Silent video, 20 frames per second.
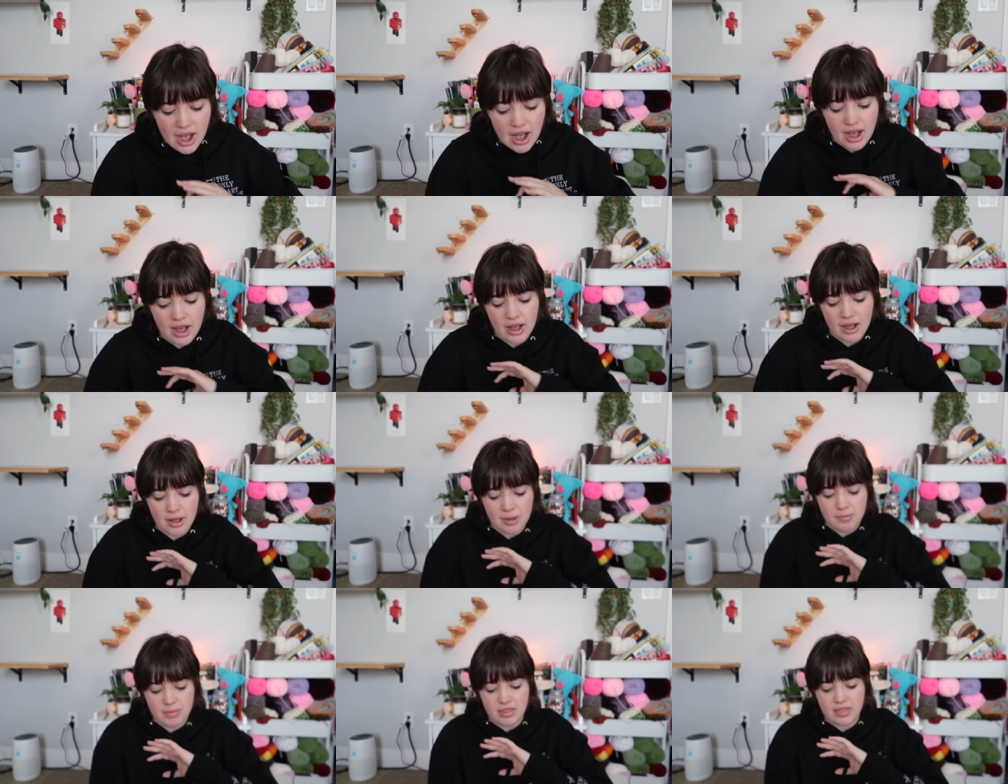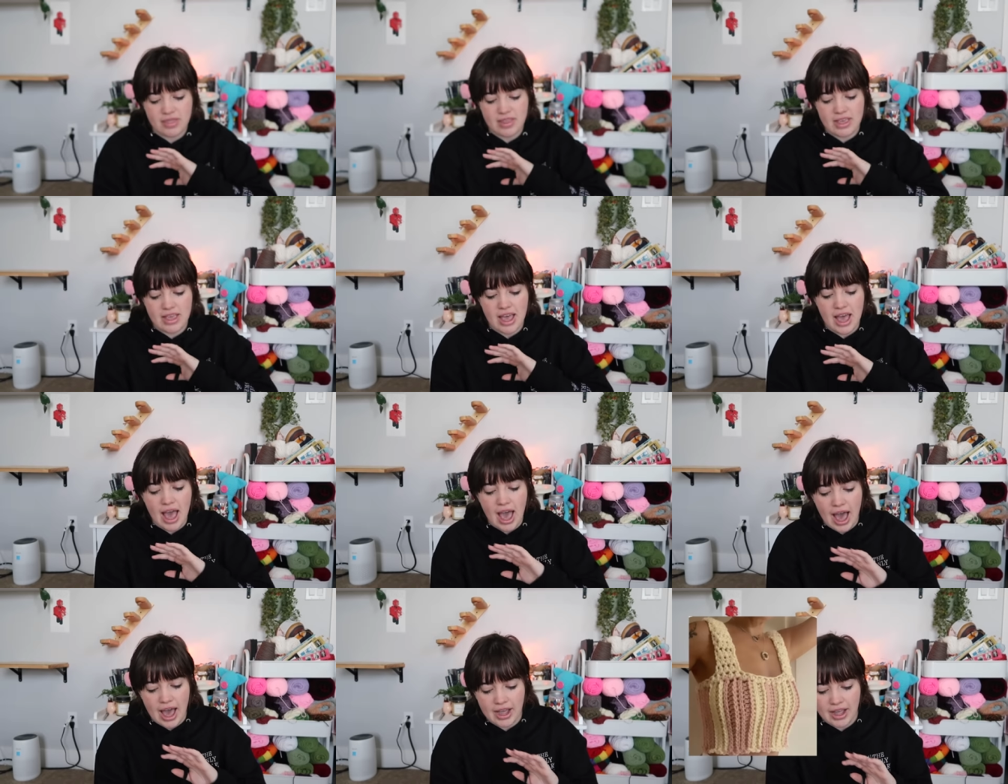Um, the
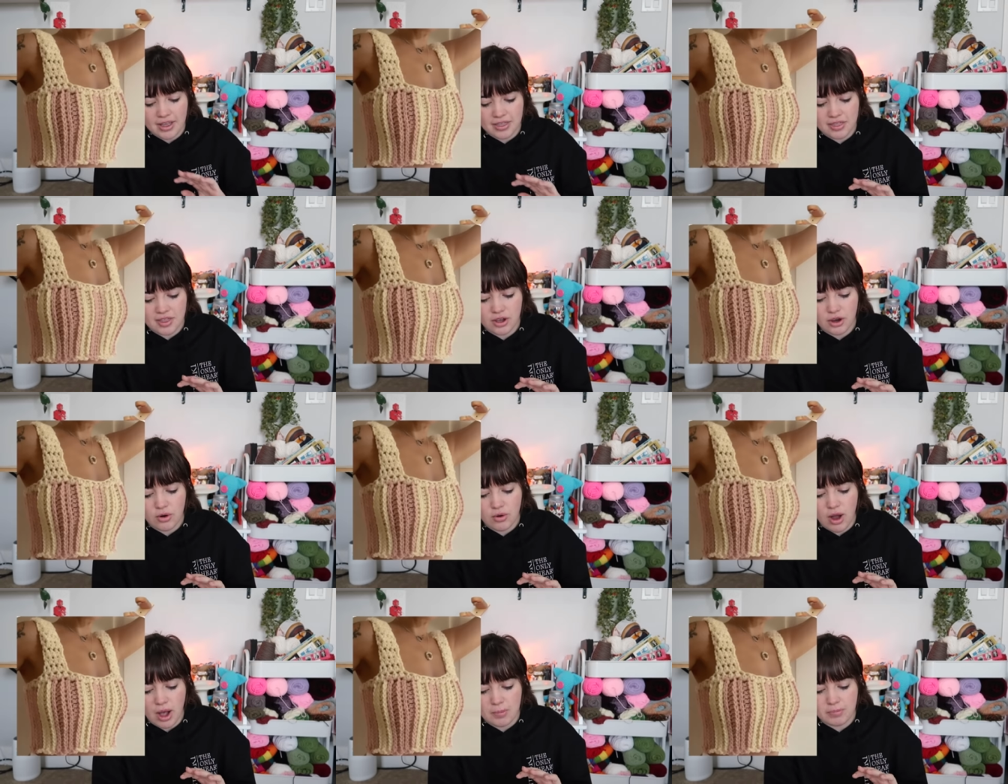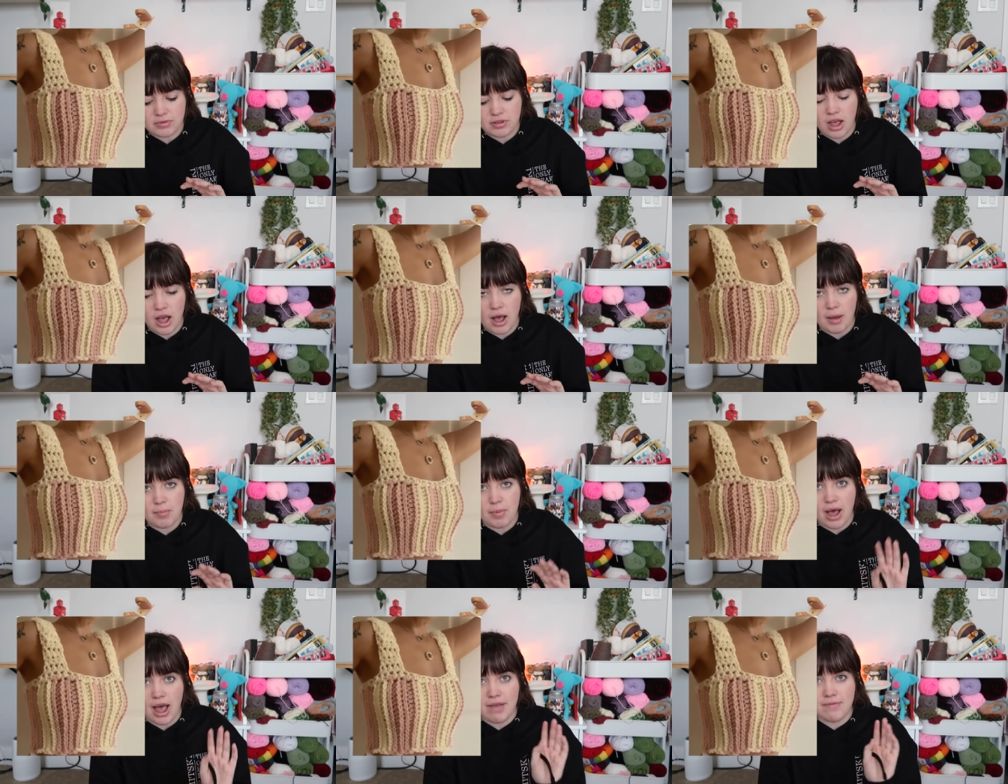Agatha crop
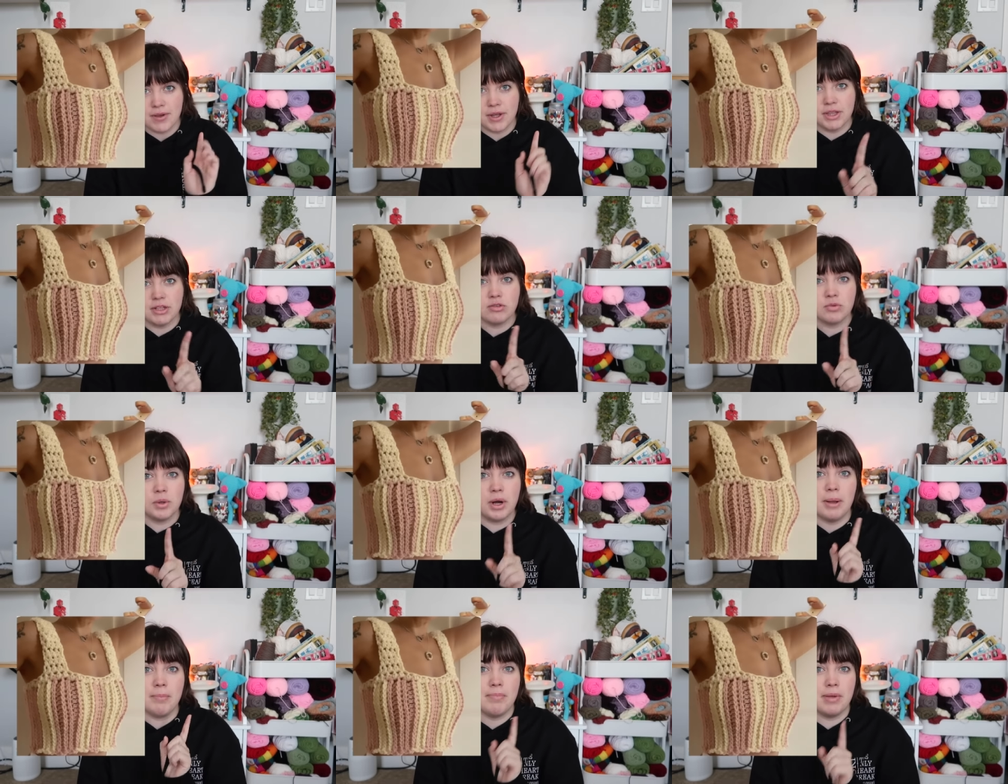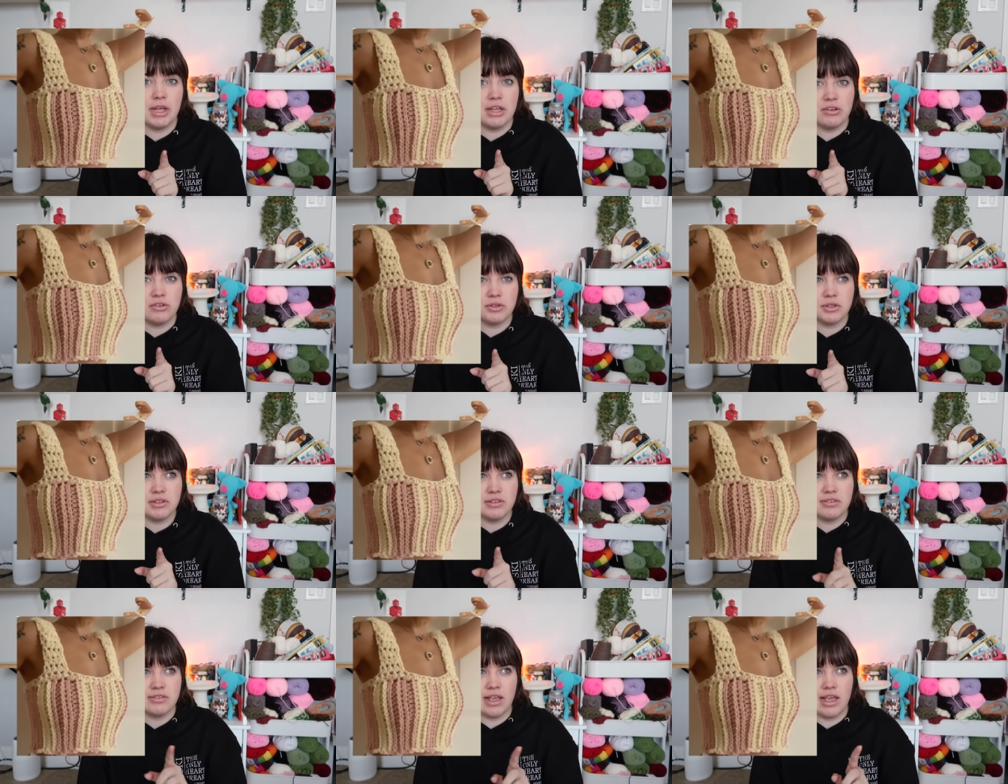top, I found this one on
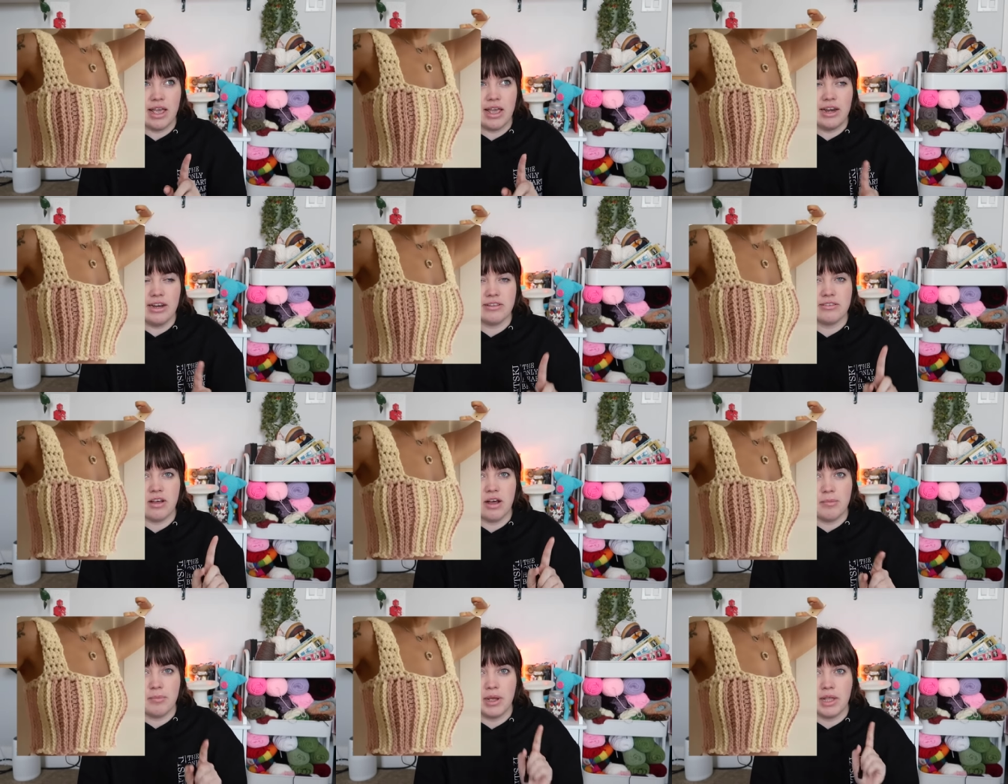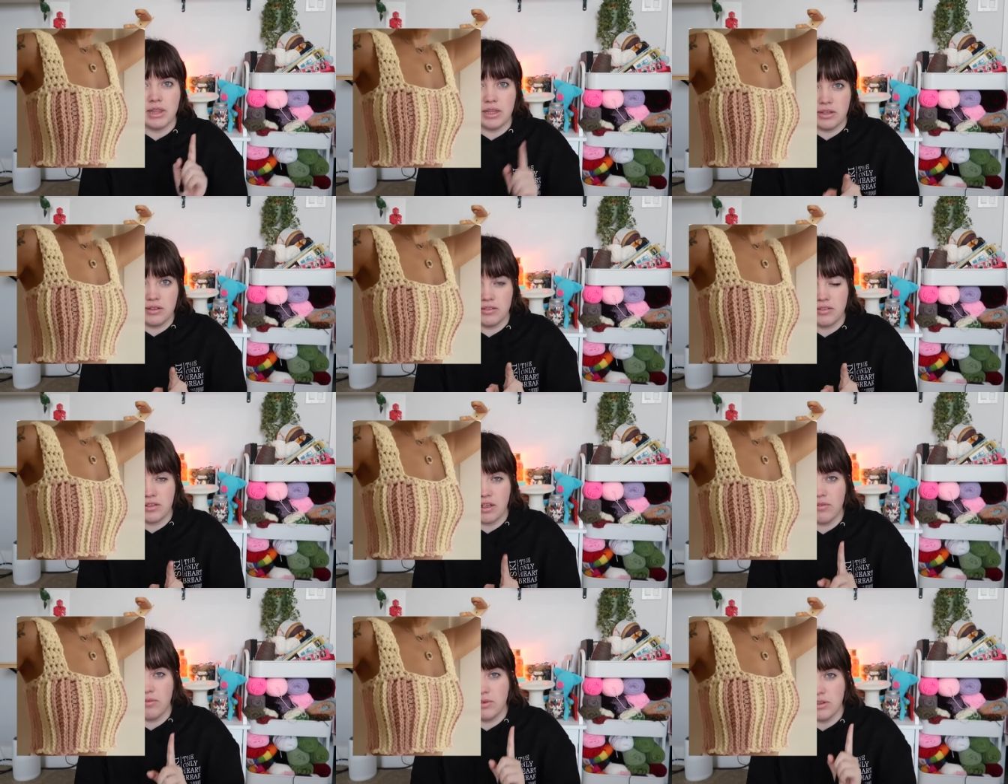Pinterest and it's on my
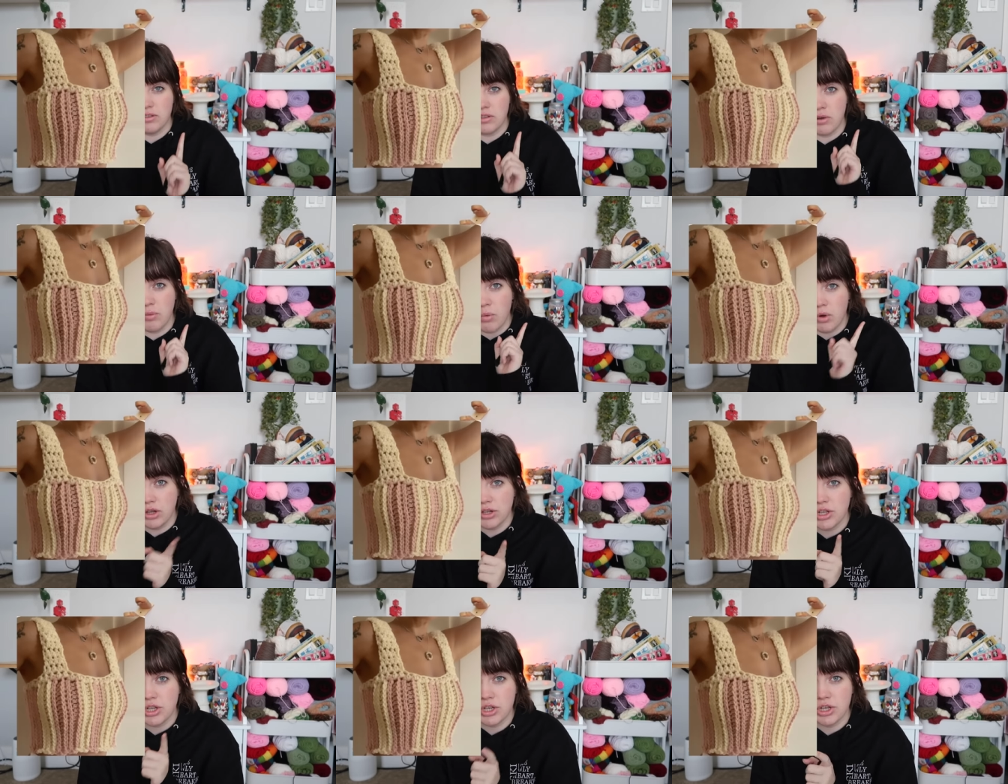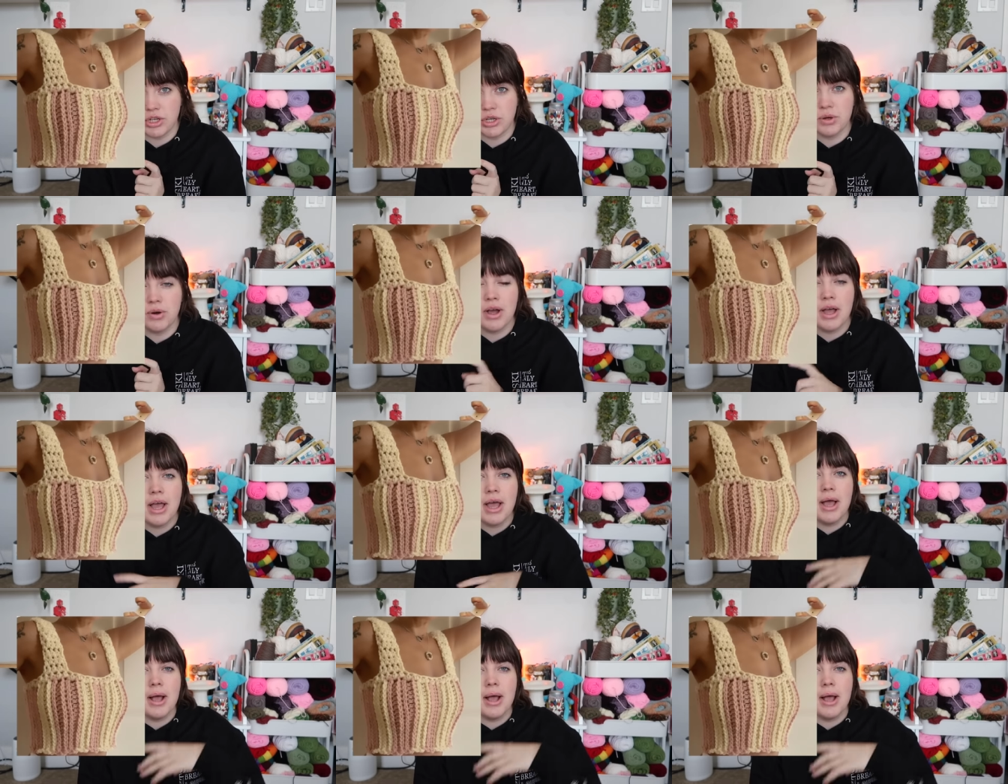list of ones I want to do,